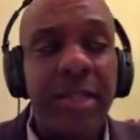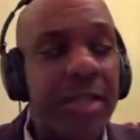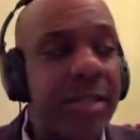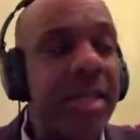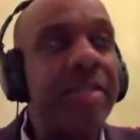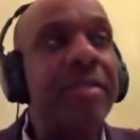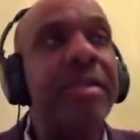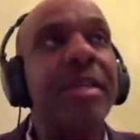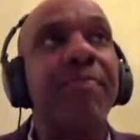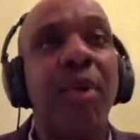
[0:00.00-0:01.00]
It's
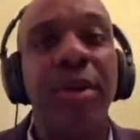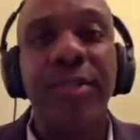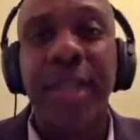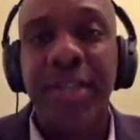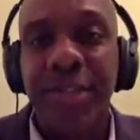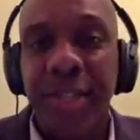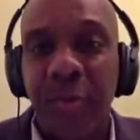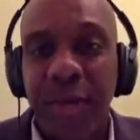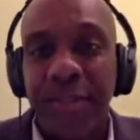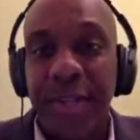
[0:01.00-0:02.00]
the poorest nation in
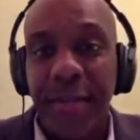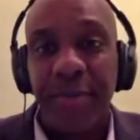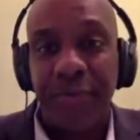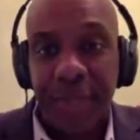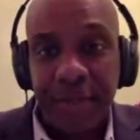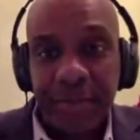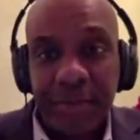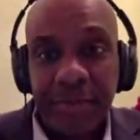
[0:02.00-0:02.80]
the Western Hemisphere.